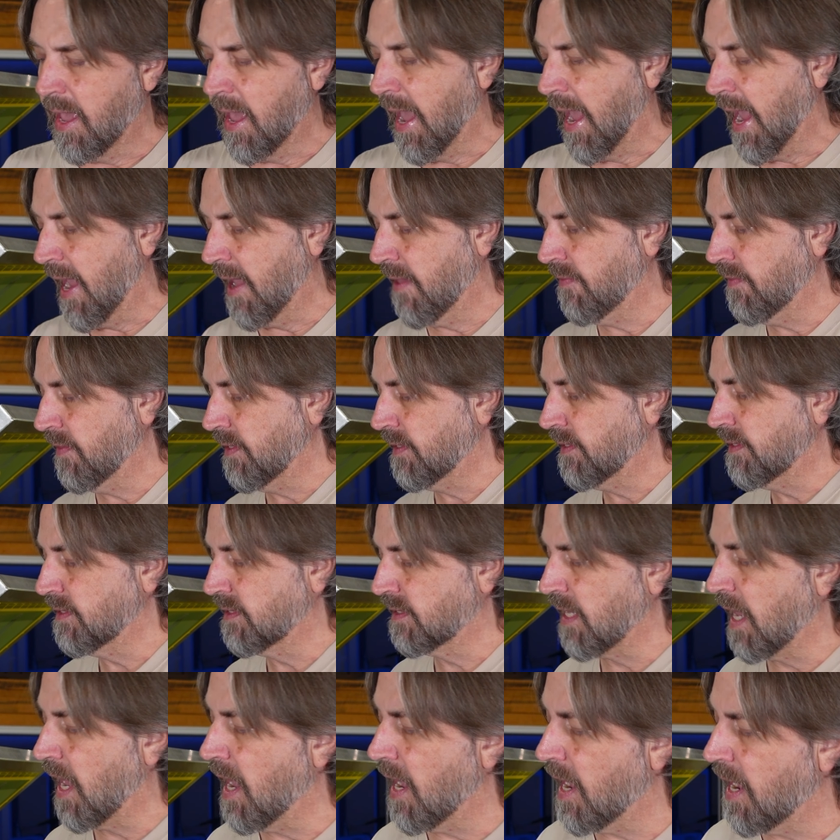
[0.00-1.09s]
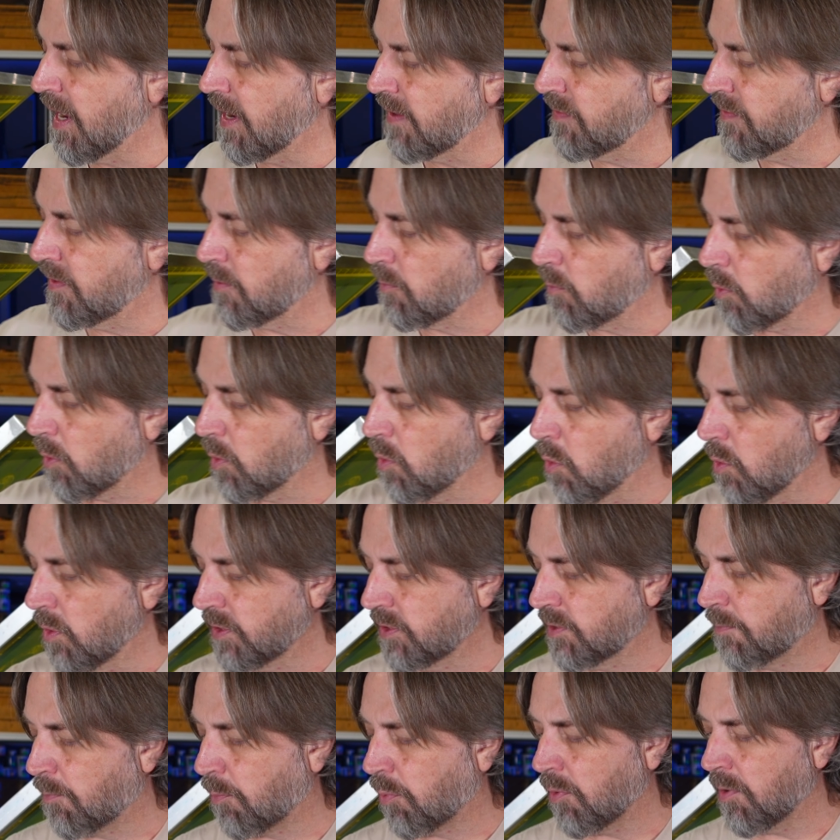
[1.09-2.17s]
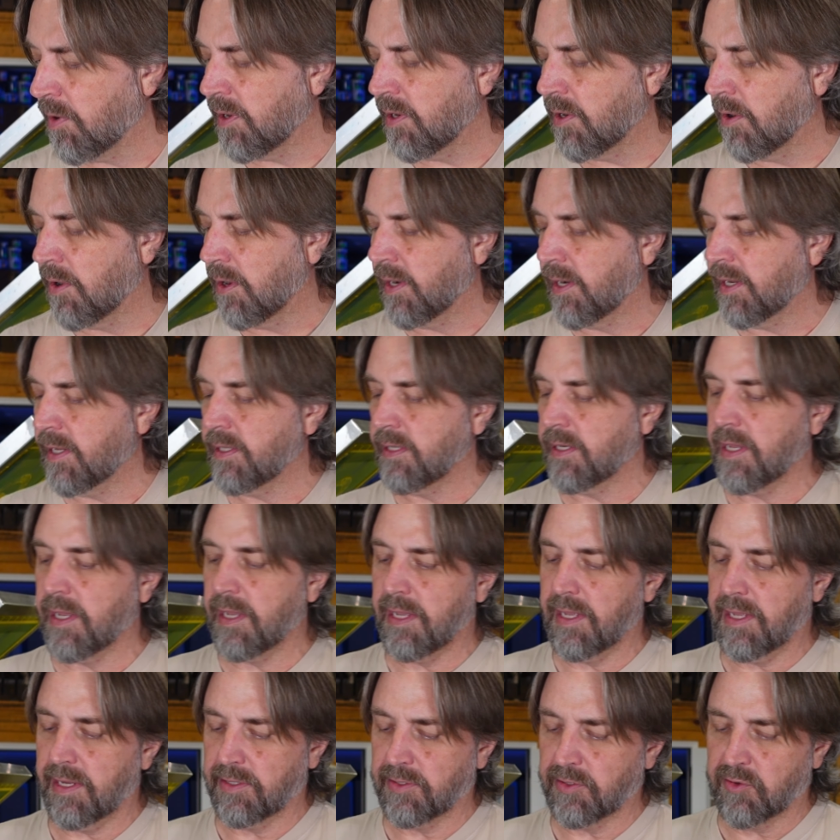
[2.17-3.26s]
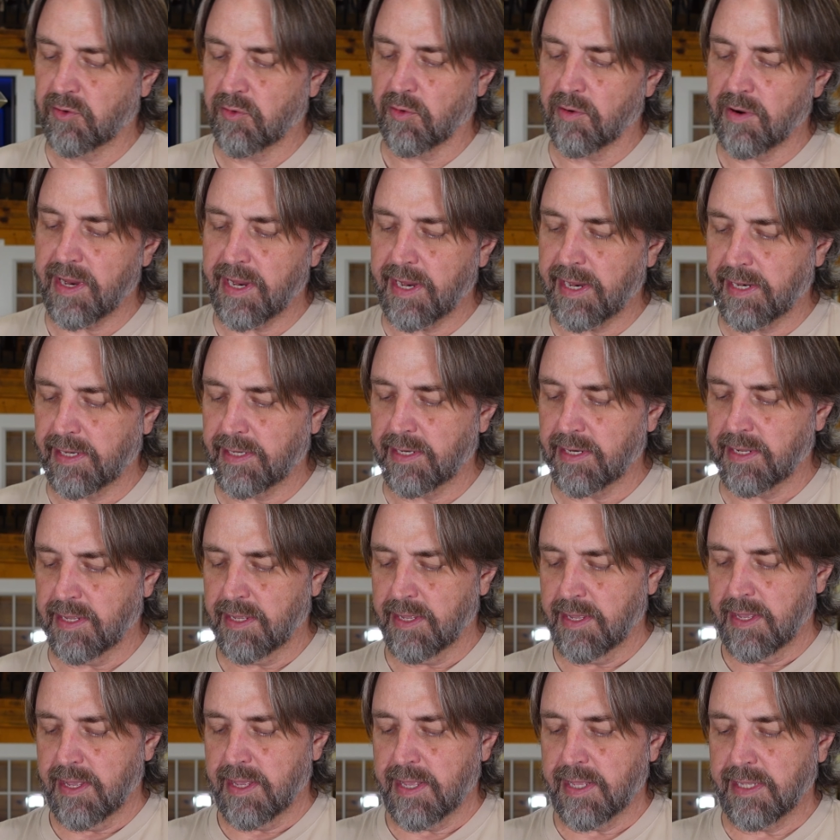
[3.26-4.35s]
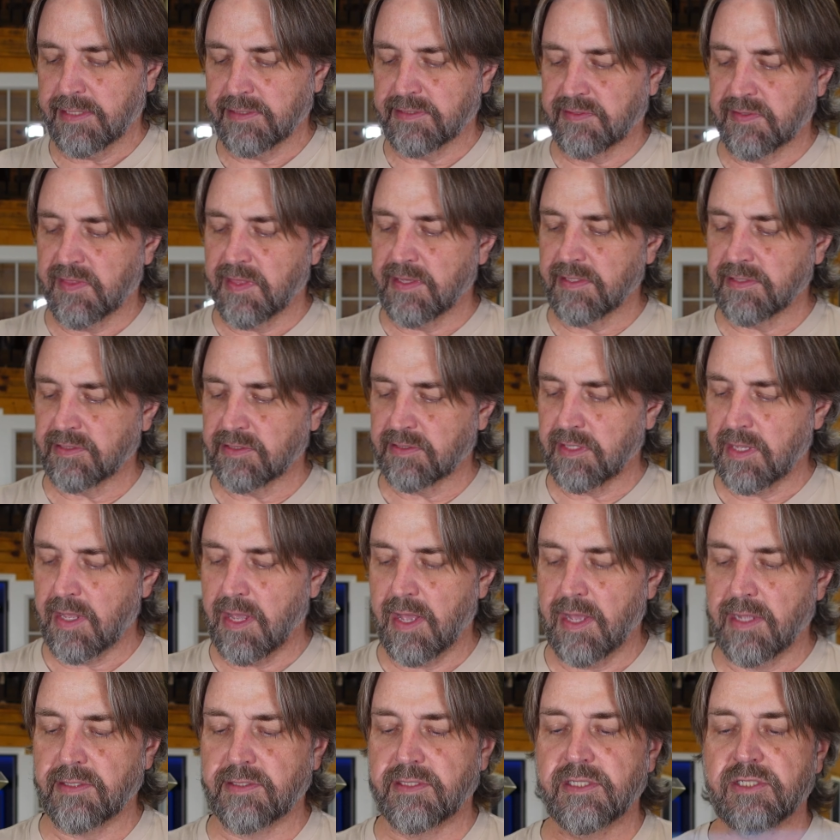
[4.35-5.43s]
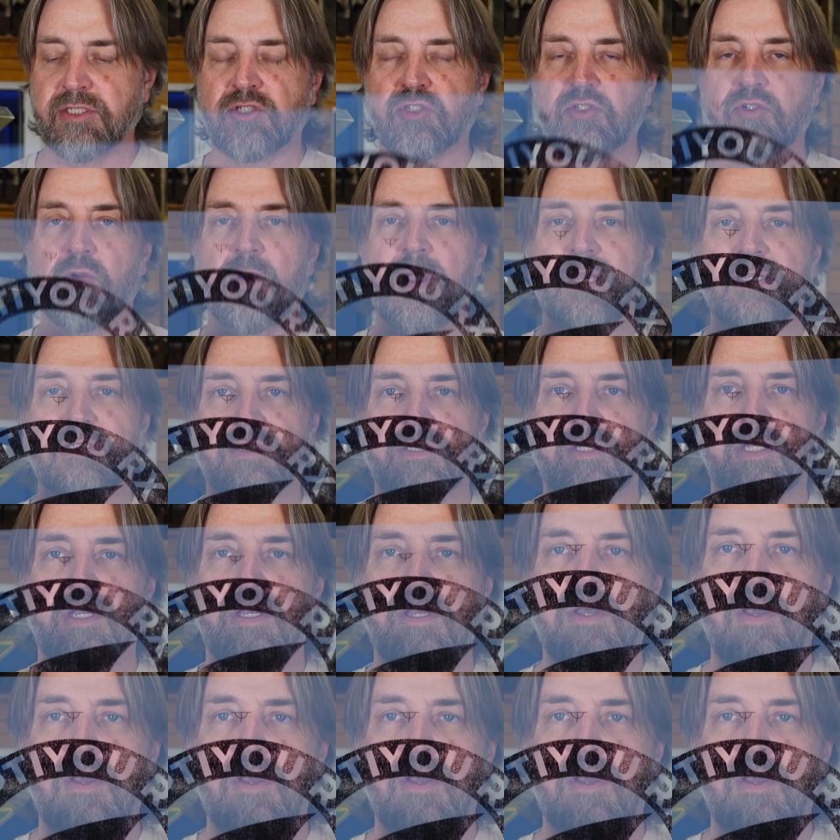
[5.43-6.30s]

and the design that we're going to print on it in green is this distressed